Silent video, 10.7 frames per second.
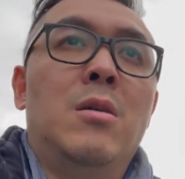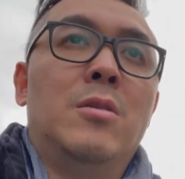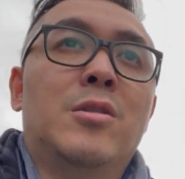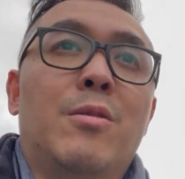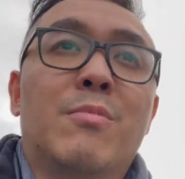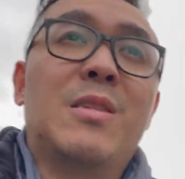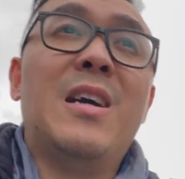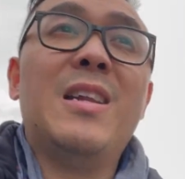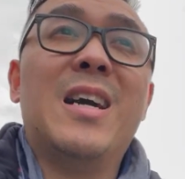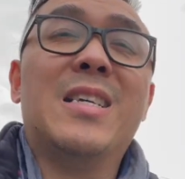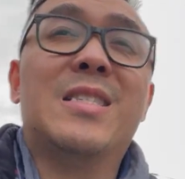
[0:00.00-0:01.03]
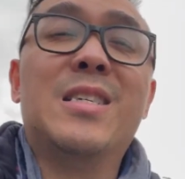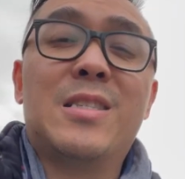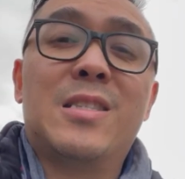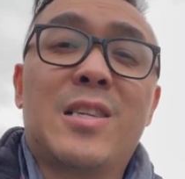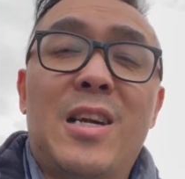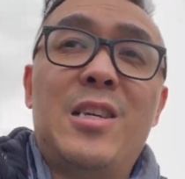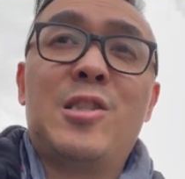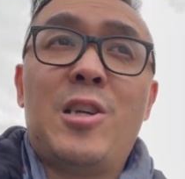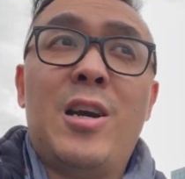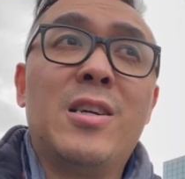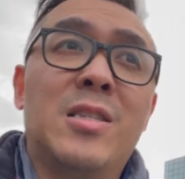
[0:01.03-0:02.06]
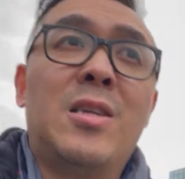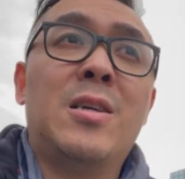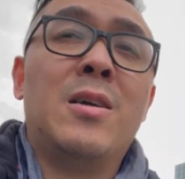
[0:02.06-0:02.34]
So I'm glad I did get it checked,